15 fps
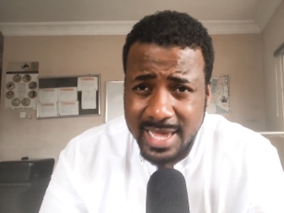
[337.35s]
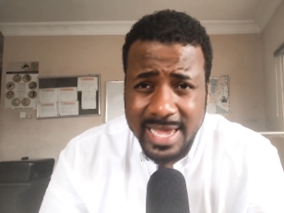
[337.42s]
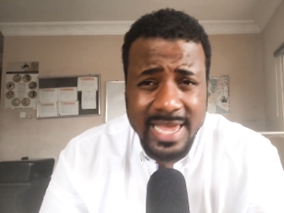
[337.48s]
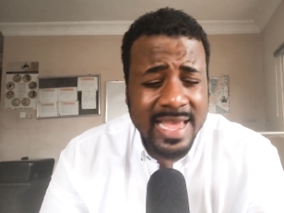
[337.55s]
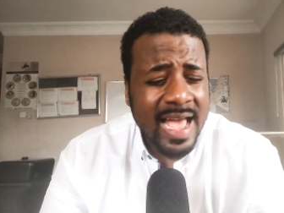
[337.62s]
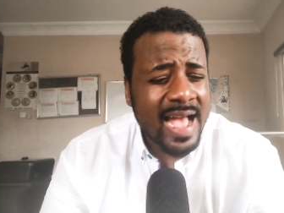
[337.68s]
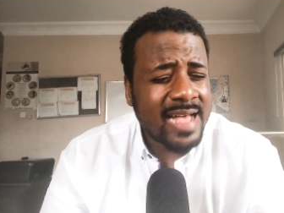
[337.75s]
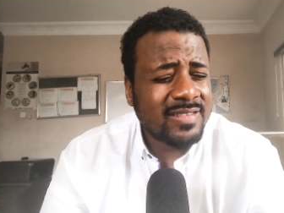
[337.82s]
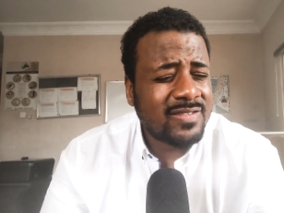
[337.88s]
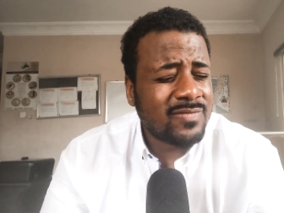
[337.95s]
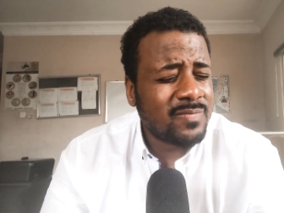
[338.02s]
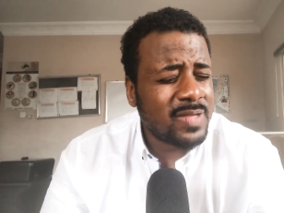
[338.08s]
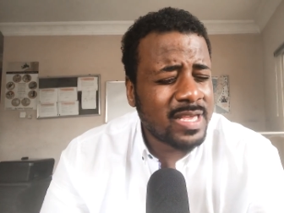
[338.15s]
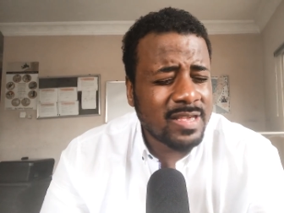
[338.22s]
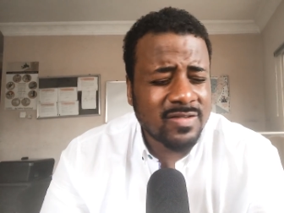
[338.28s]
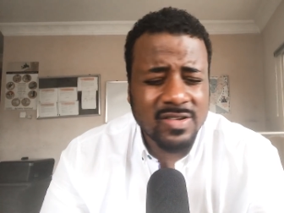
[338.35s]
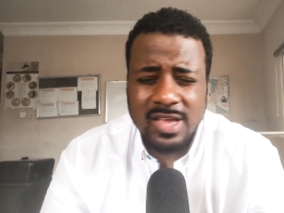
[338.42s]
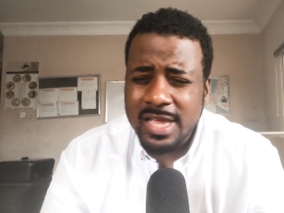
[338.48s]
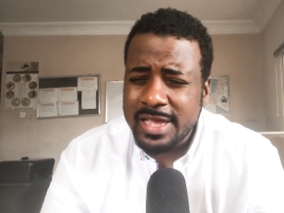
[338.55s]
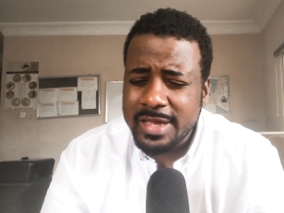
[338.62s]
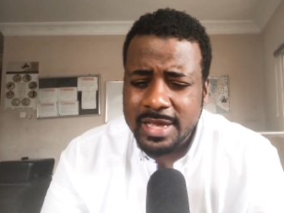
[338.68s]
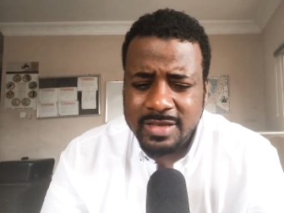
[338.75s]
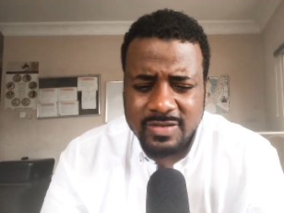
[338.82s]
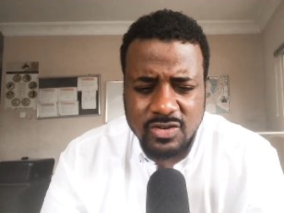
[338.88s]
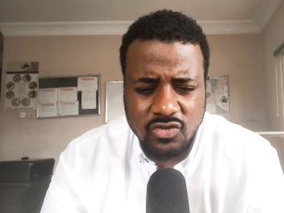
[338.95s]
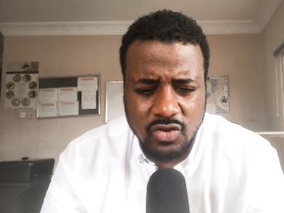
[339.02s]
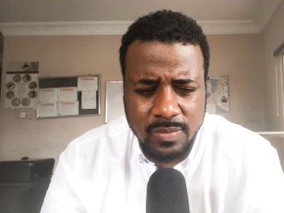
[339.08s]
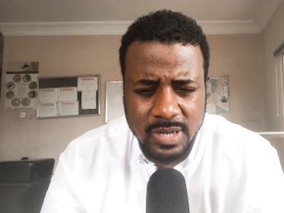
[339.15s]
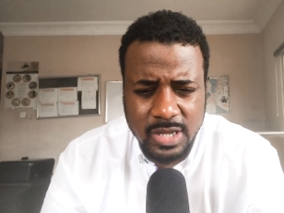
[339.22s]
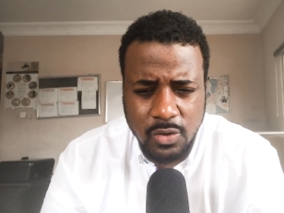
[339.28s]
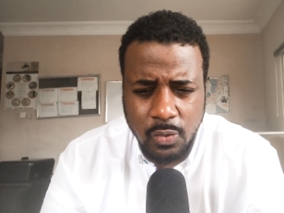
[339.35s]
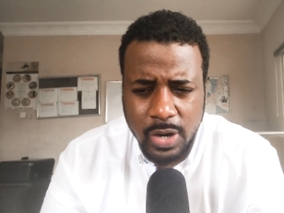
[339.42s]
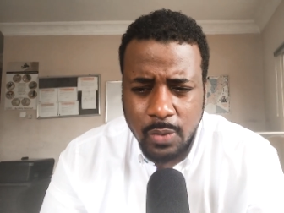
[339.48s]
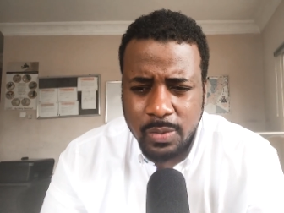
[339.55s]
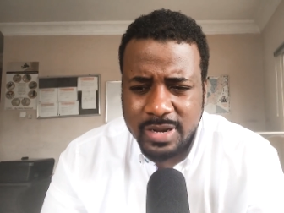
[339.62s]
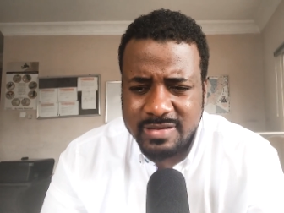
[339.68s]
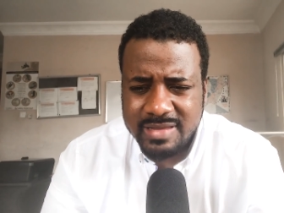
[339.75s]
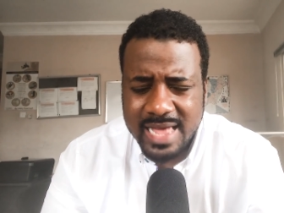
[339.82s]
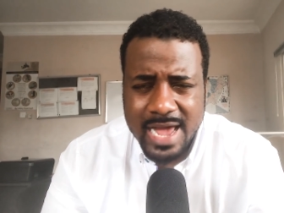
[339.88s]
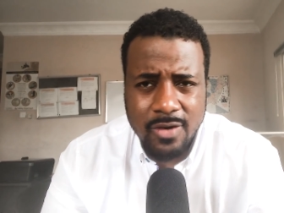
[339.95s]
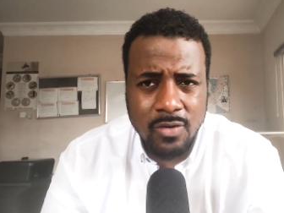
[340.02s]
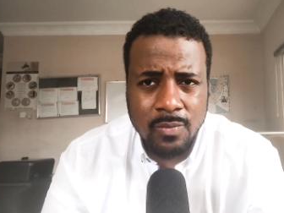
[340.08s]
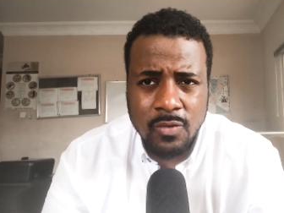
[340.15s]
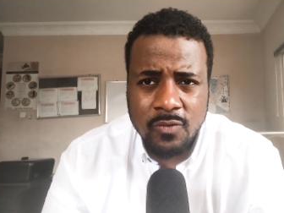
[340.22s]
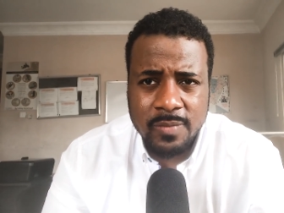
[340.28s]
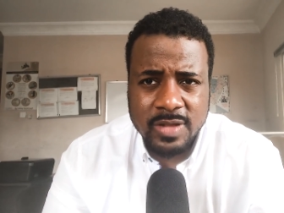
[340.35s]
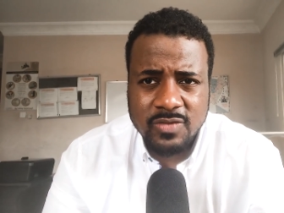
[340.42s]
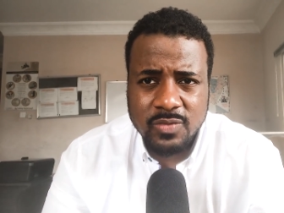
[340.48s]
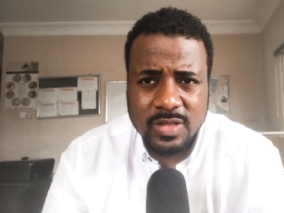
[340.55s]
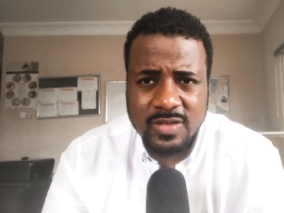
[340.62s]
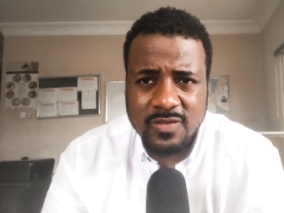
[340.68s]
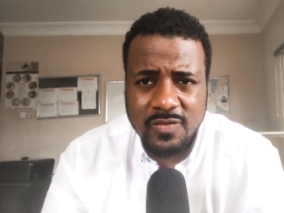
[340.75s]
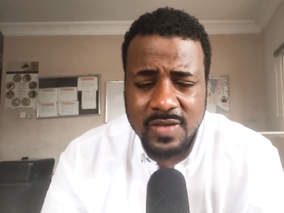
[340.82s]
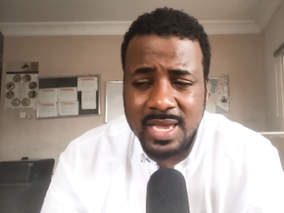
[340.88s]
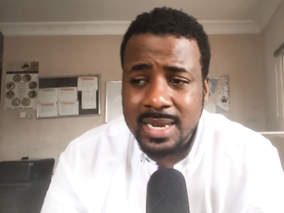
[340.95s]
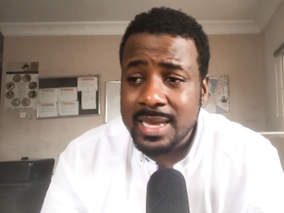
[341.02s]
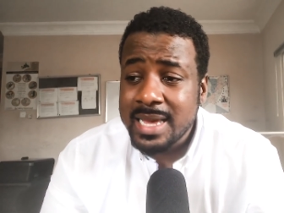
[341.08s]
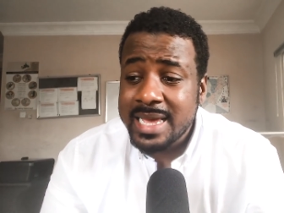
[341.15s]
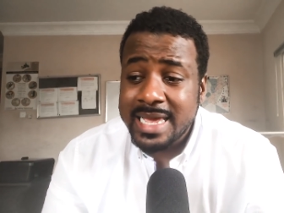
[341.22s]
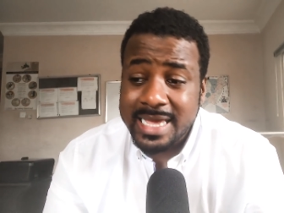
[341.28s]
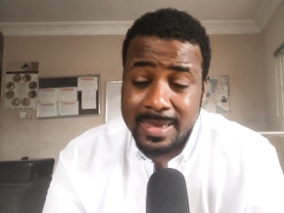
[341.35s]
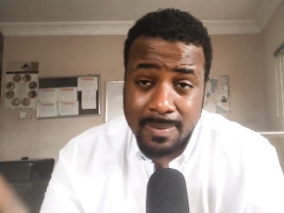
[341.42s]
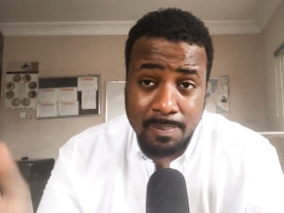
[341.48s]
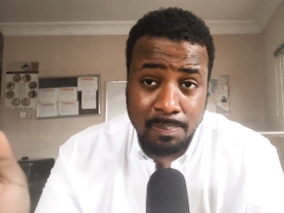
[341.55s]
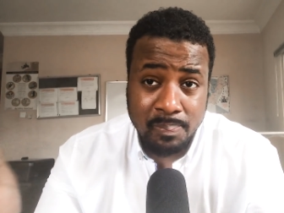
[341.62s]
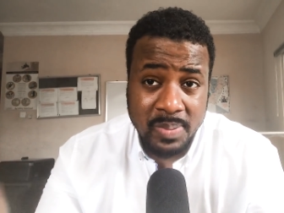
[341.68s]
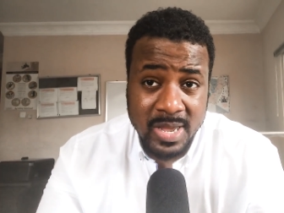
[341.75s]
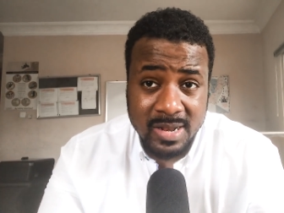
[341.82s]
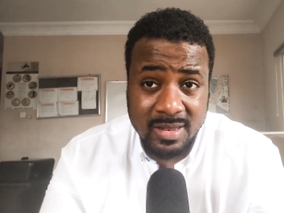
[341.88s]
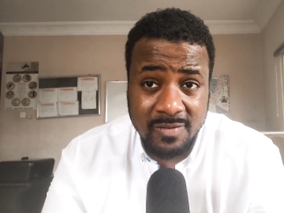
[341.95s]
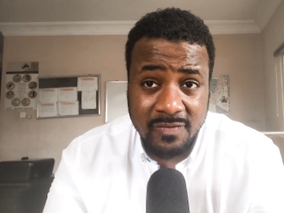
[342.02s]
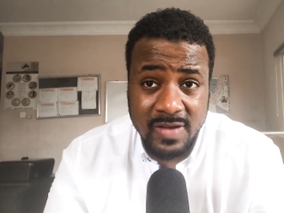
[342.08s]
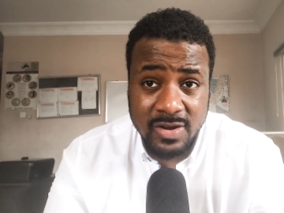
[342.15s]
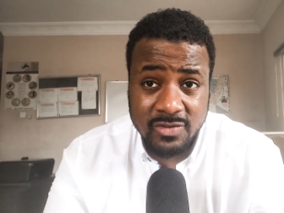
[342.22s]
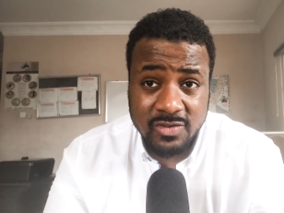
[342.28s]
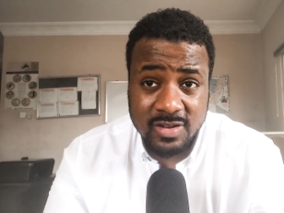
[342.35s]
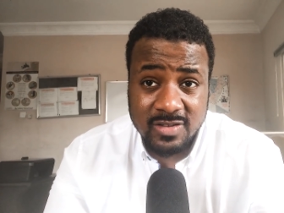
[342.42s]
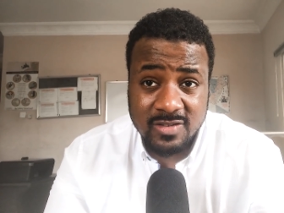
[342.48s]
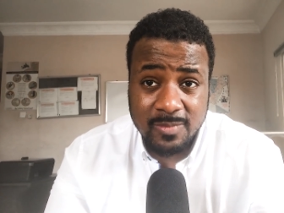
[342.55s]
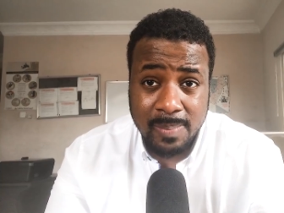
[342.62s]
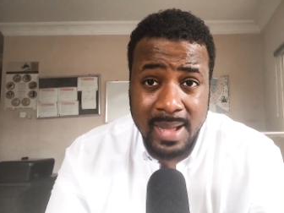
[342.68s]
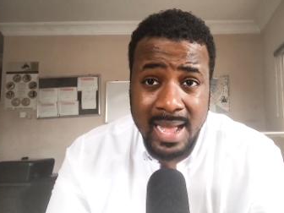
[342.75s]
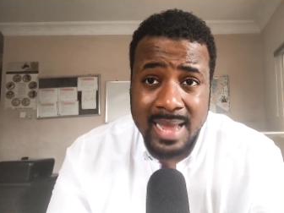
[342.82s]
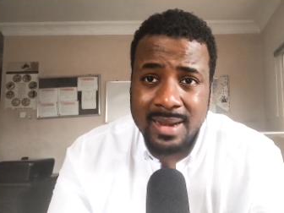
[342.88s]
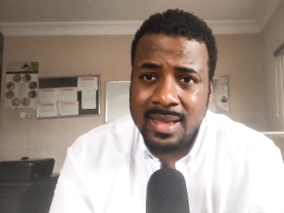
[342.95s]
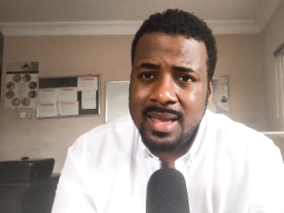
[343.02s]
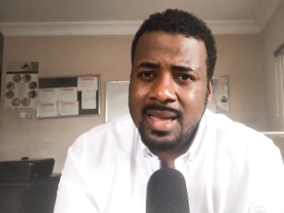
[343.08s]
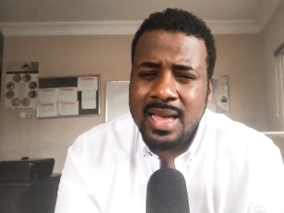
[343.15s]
He's extremely quick with his lateral movements, with his feet. He can beat defenders to the spot.